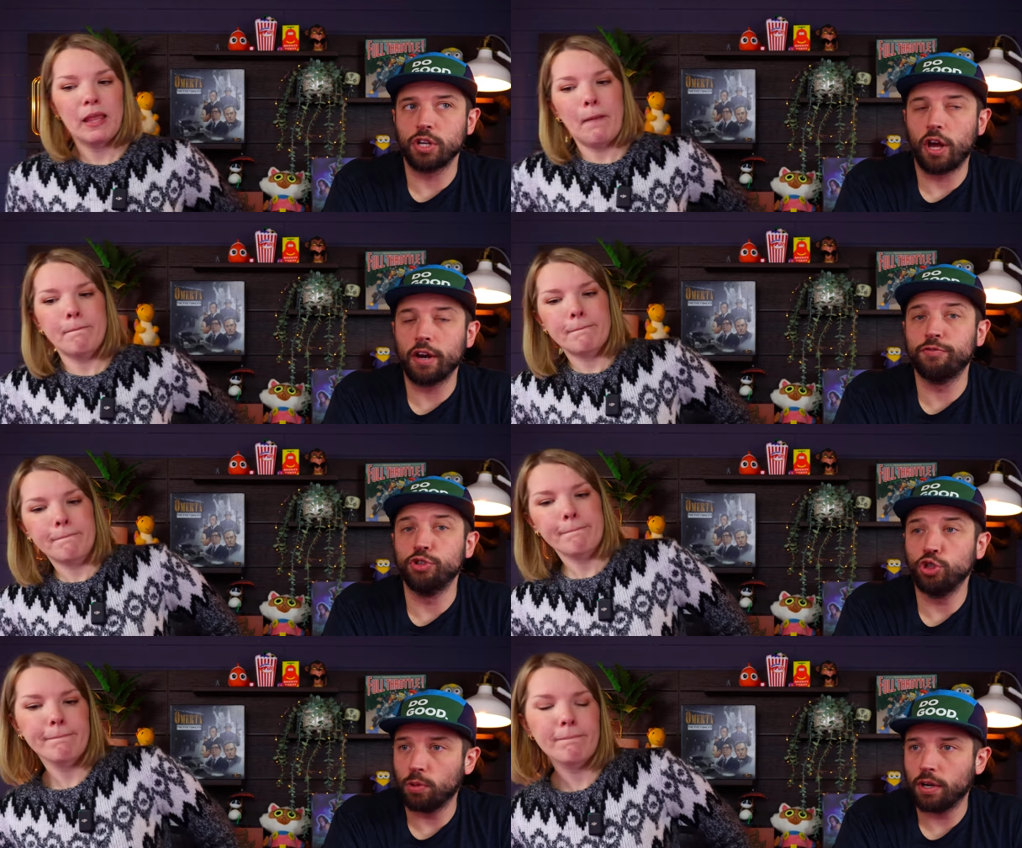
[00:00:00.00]
Speaker 1: a lot of
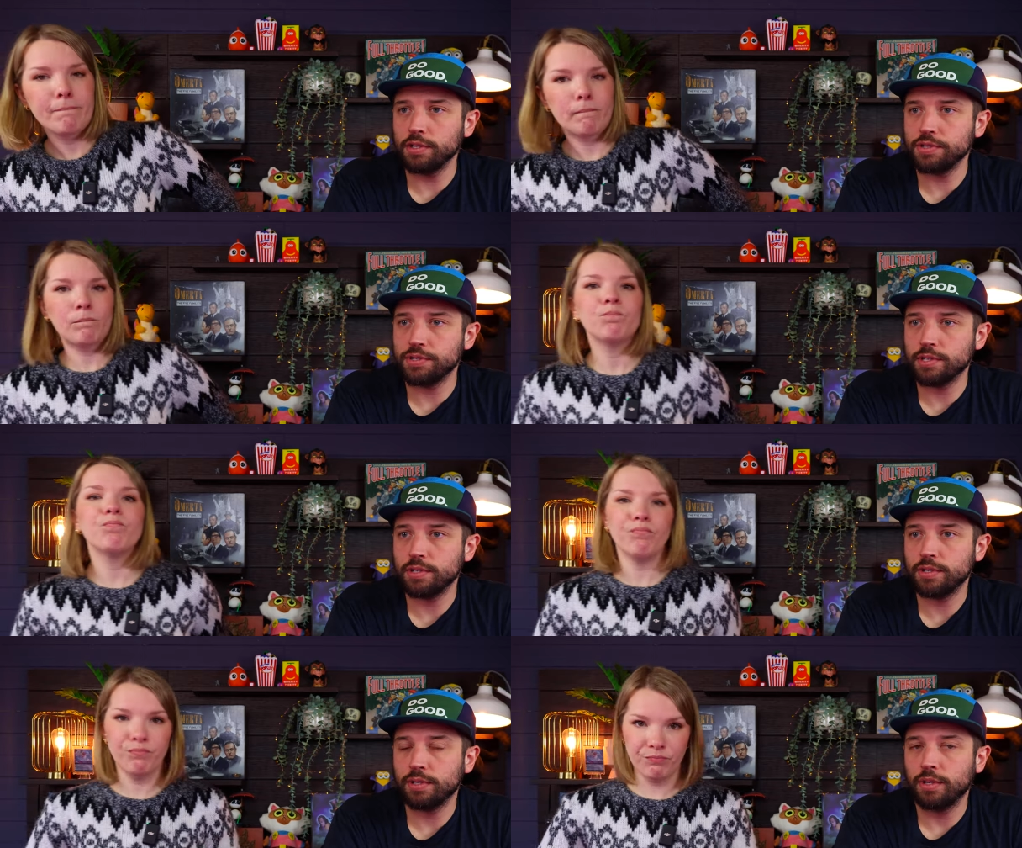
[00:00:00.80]
nuance
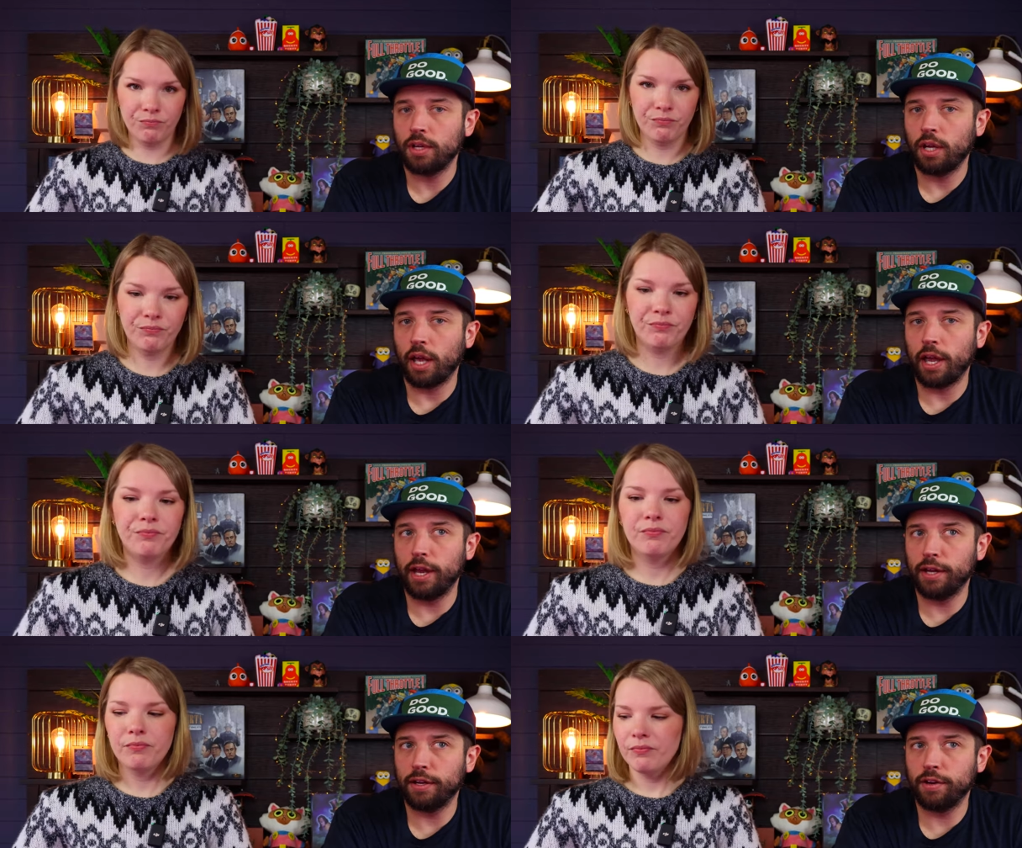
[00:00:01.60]
mm-hmm.
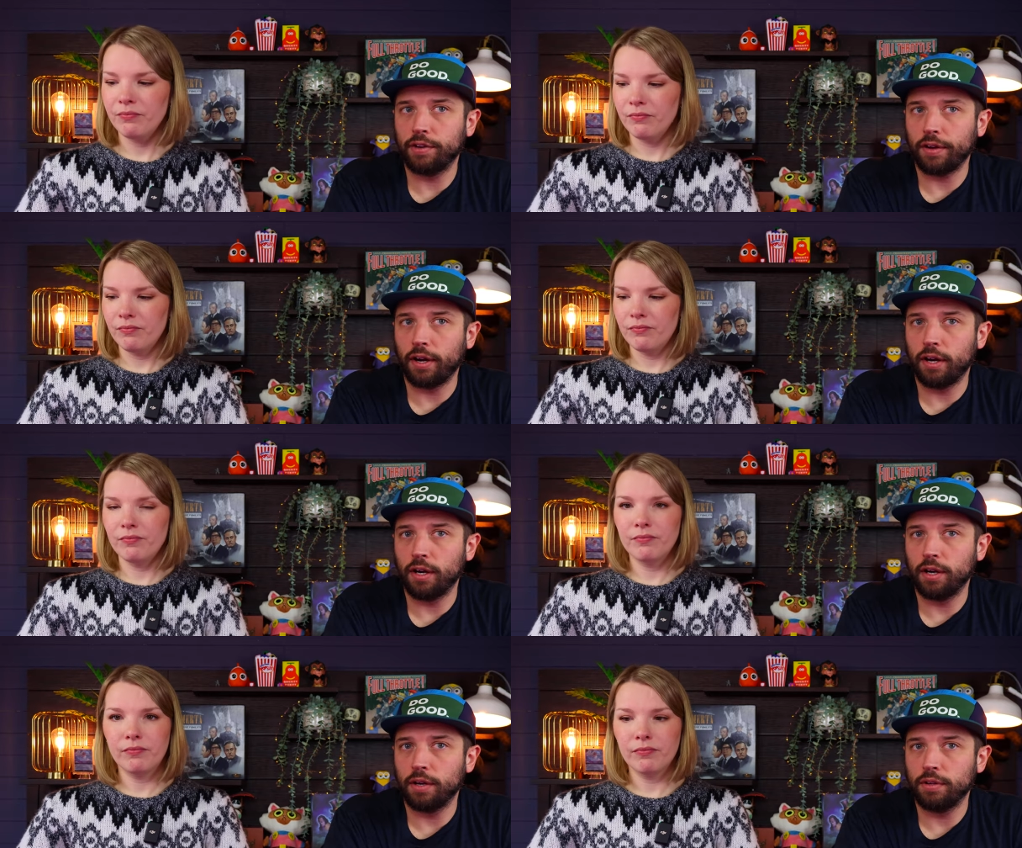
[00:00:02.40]
and
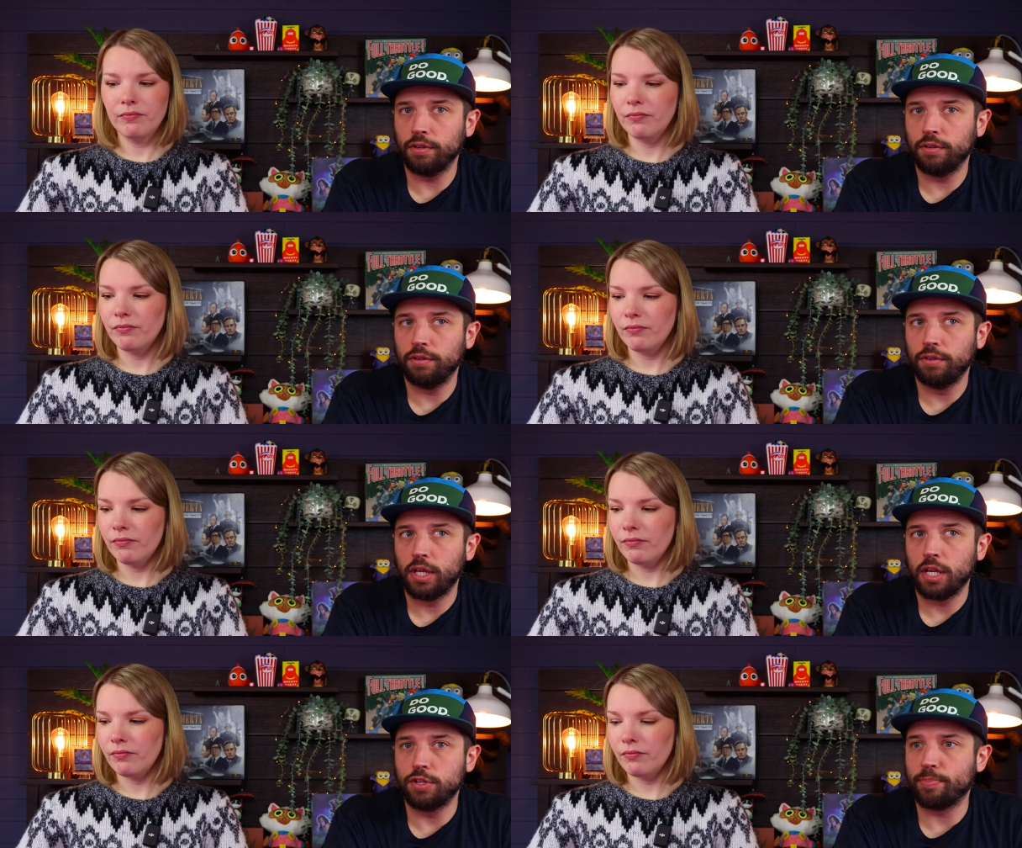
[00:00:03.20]
uh,
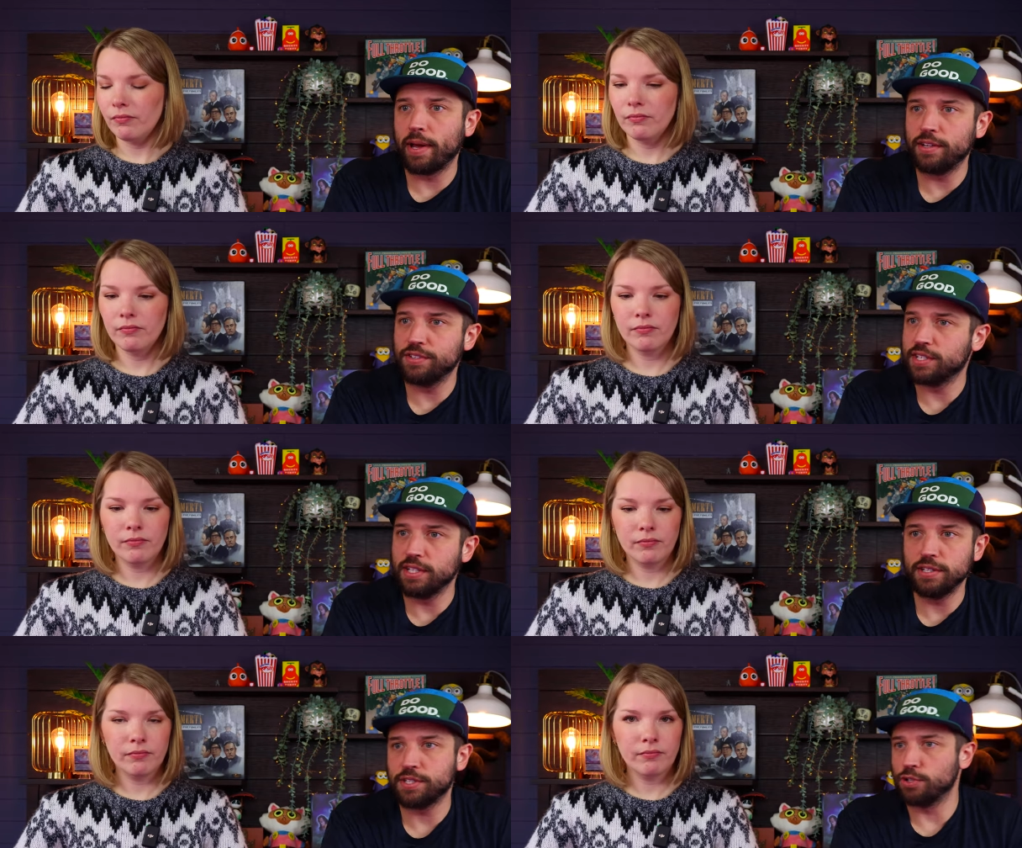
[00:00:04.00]

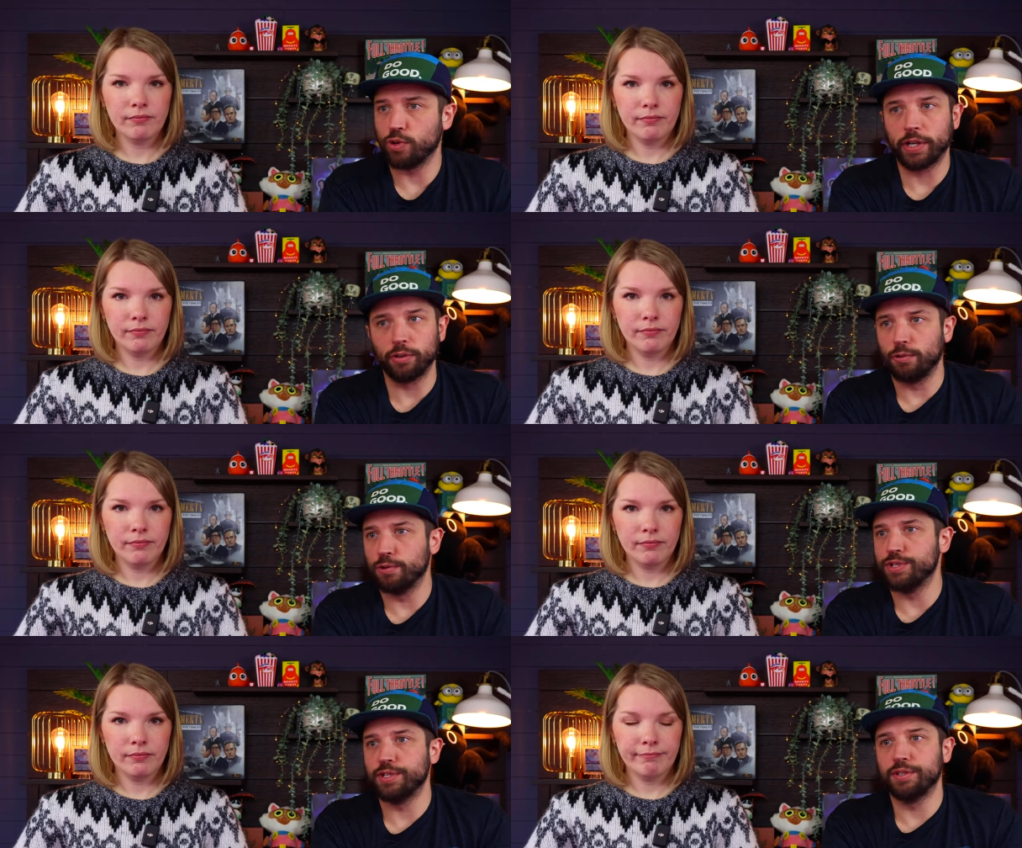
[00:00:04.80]
dependencies and
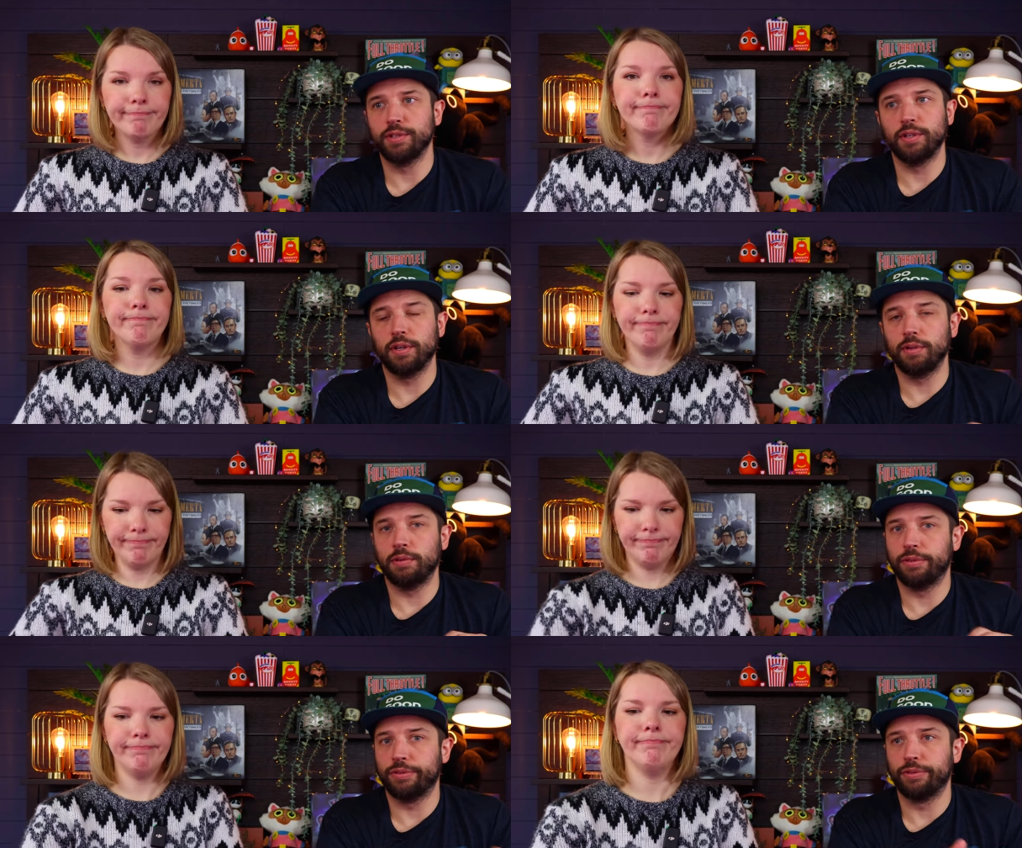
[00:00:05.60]
triggers, and
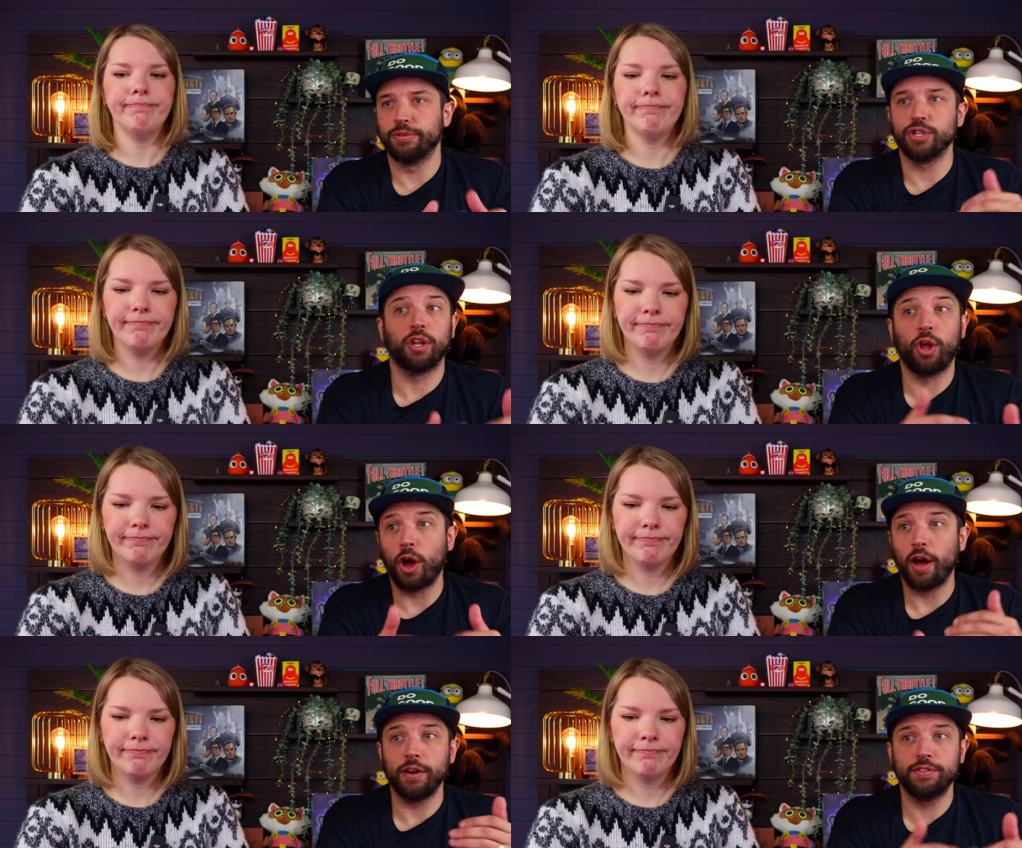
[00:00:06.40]
mm-hmm. there's a
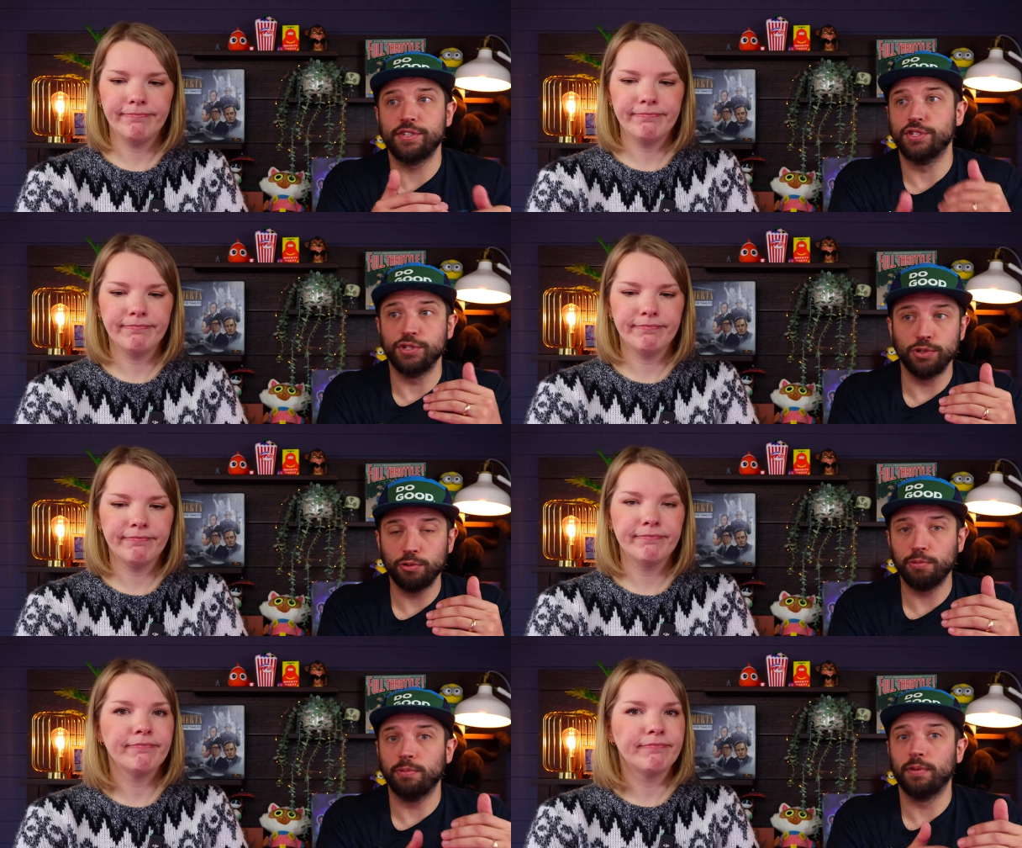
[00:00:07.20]
lot to
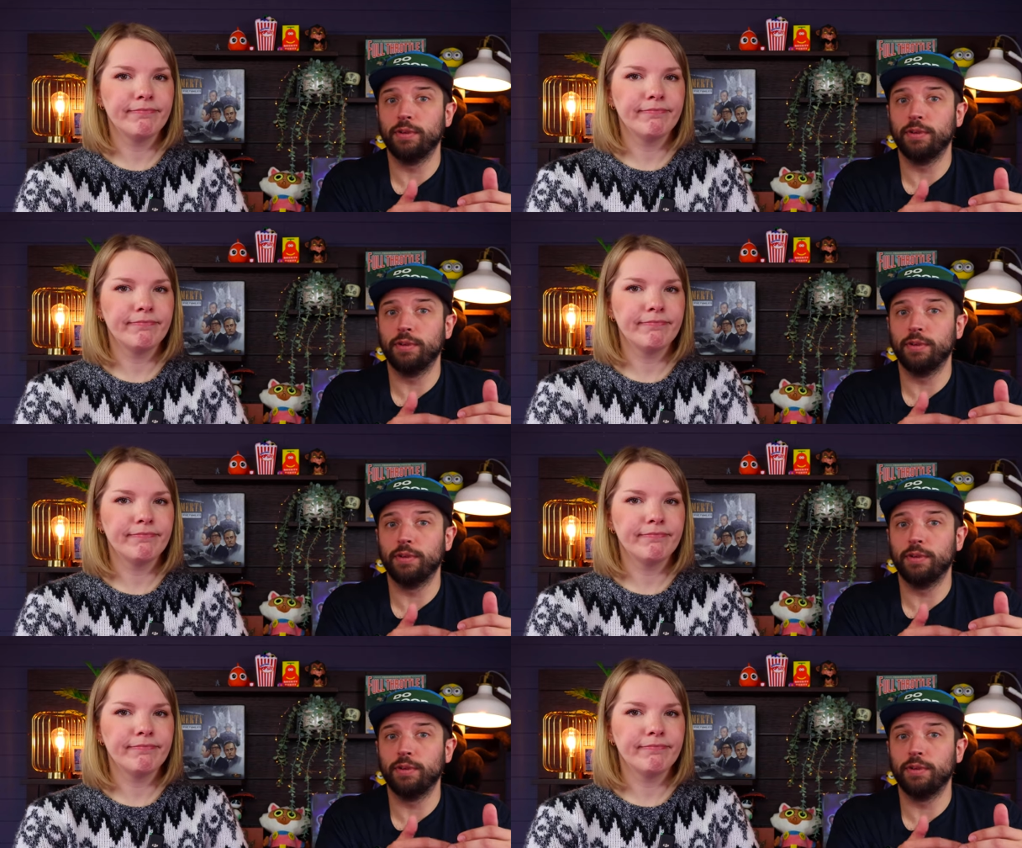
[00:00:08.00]
do